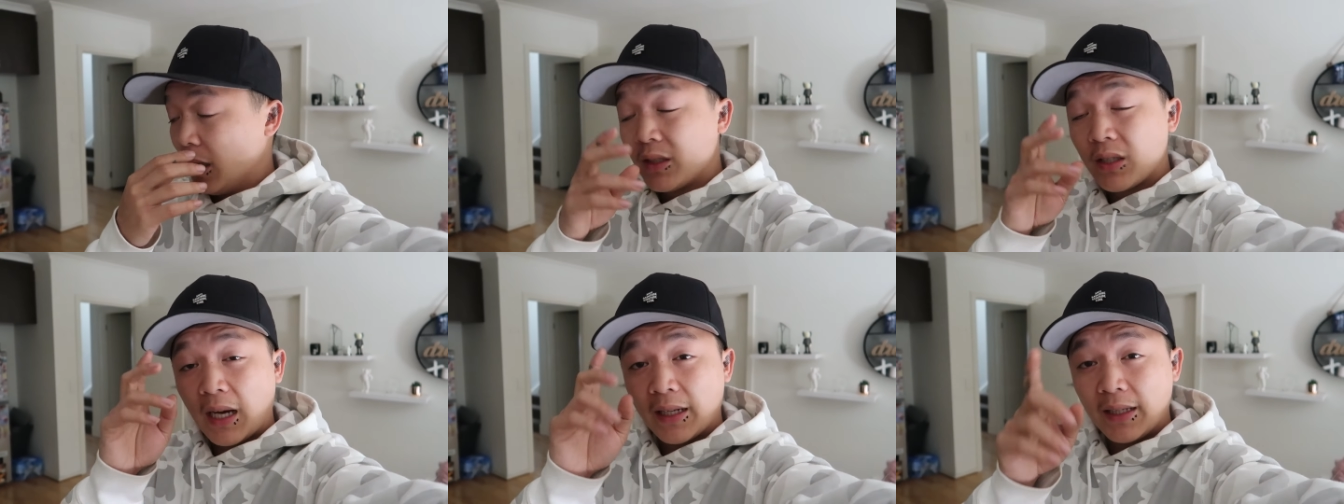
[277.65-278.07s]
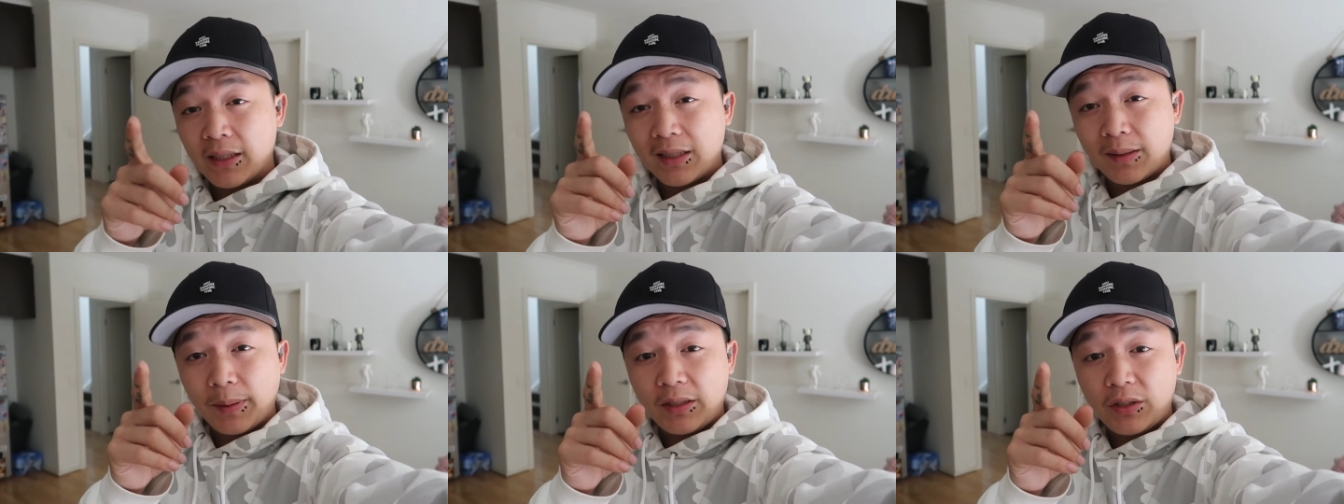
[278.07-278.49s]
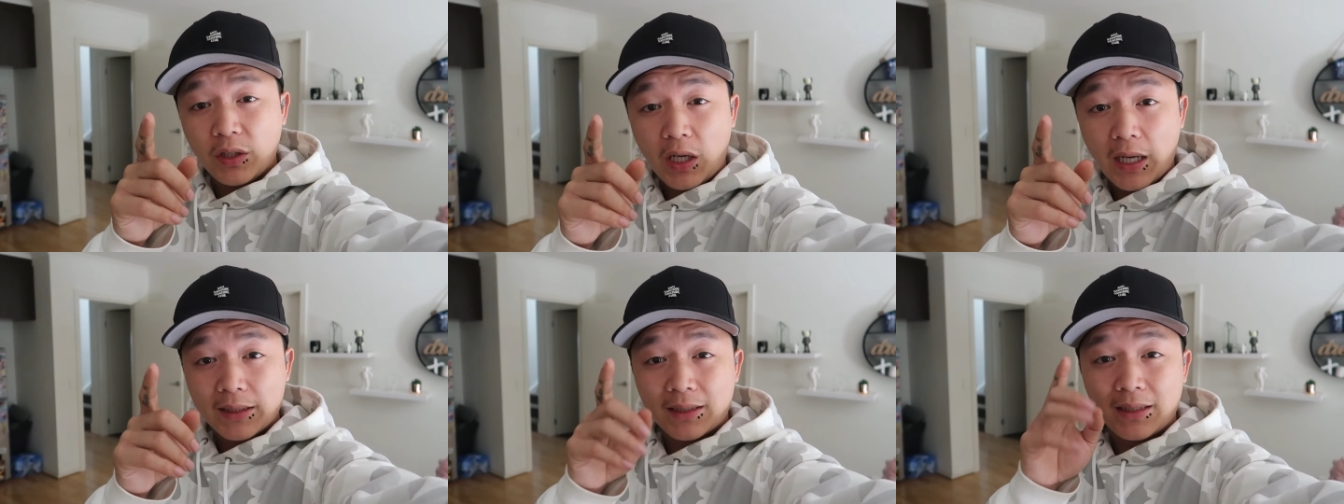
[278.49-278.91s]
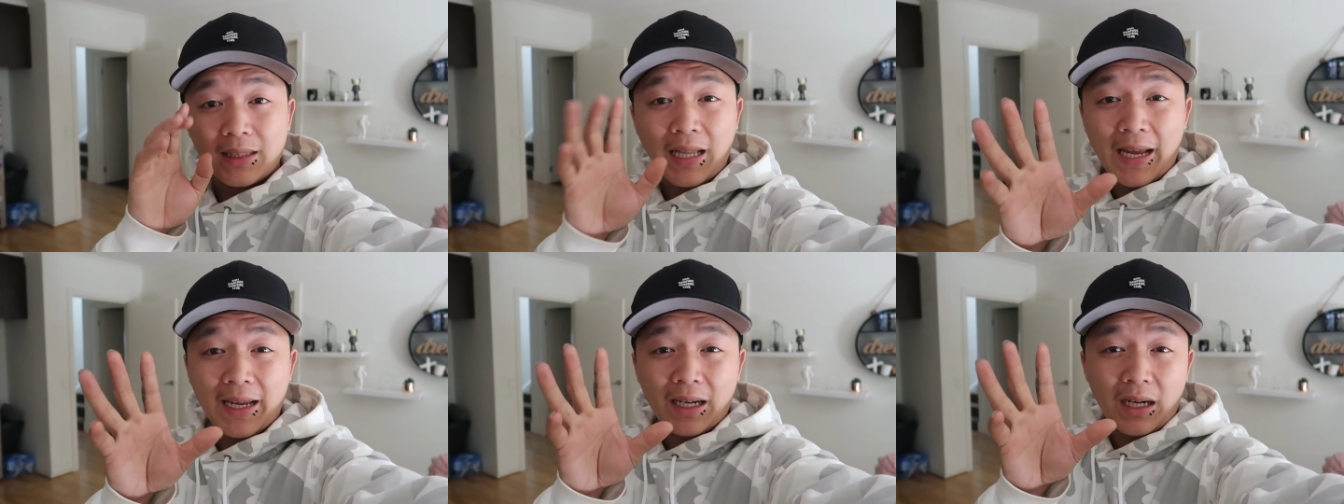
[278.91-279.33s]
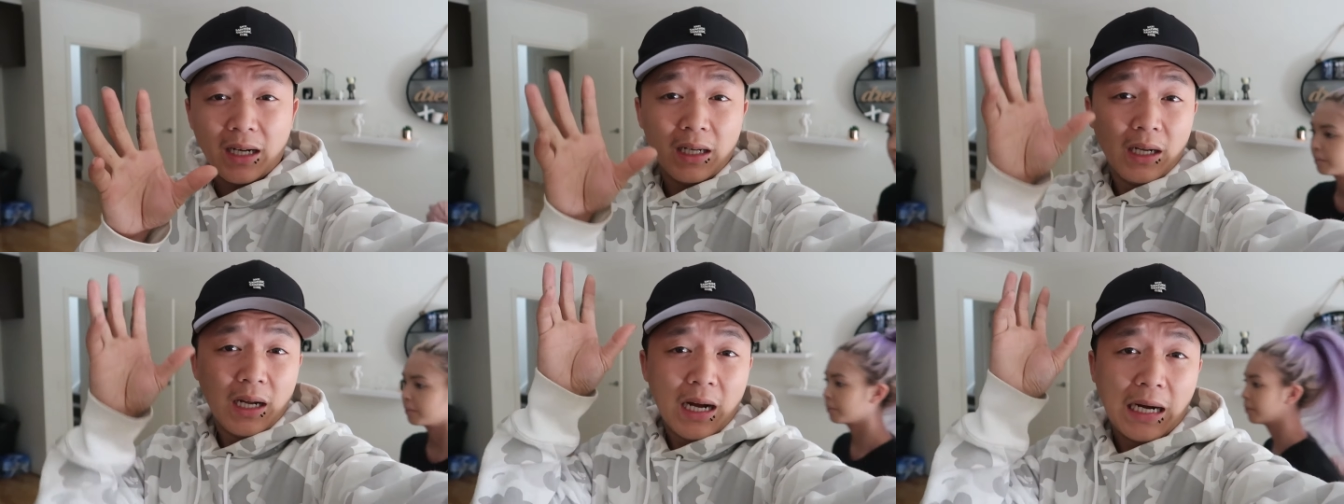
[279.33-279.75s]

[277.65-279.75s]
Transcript: So I need to speak to you guys later.